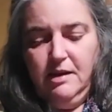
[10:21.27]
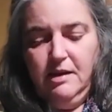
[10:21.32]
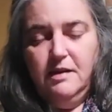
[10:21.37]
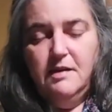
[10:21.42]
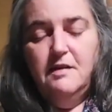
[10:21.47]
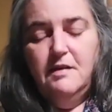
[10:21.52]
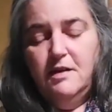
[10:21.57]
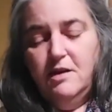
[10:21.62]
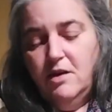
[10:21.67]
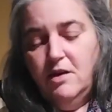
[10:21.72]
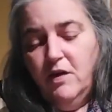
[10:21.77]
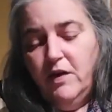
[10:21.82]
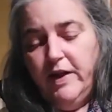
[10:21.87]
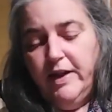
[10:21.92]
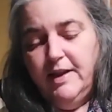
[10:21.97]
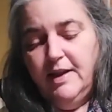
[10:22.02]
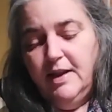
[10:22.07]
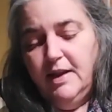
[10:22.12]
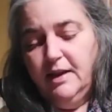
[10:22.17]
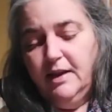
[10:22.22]
So I
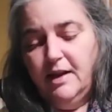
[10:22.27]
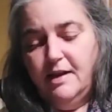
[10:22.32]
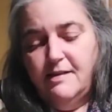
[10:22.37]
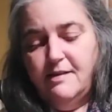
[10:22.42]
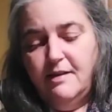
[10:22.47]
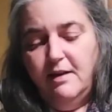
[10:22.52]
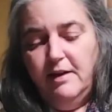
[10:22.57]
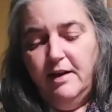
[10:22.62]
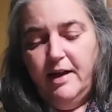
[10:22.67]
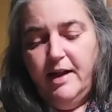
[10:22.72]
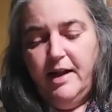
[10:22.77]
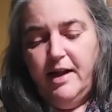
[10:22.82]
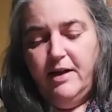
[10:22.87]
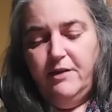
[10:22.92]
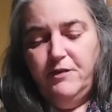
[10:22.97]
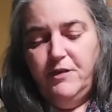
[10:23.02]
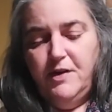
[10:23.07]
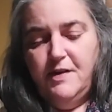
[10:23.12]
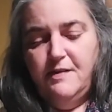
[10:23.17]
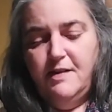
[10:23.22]
think that's all I
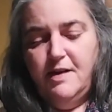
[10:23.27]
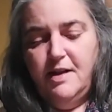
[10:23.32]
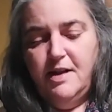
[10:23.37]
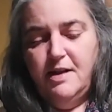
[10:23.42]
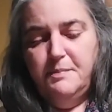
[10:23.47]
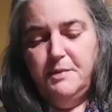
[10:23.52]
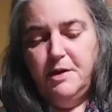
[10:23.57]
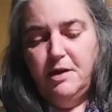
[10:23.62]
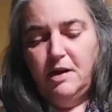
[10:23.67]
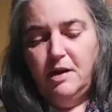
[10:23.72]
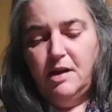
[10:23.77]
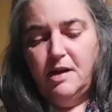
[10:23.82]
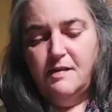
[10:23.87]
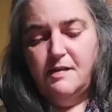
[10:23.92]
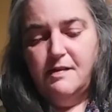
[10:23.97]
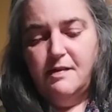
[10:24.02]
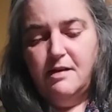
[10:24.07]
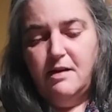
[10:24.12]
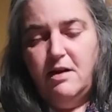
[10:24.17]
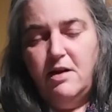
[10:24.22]
have to say about
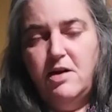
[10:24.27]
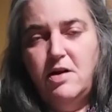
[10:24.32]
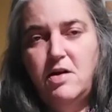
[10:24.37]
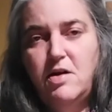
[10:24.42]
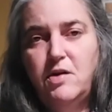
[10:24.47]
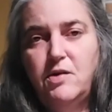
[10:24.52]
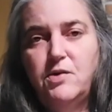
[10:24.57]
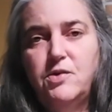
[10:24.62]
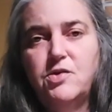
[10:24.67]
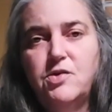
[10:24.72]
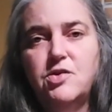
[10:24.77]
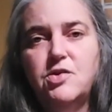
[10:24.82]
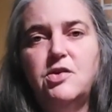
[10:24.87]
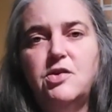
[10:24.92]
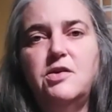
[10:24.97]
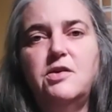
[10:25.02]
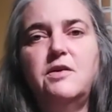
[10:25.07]
this coat.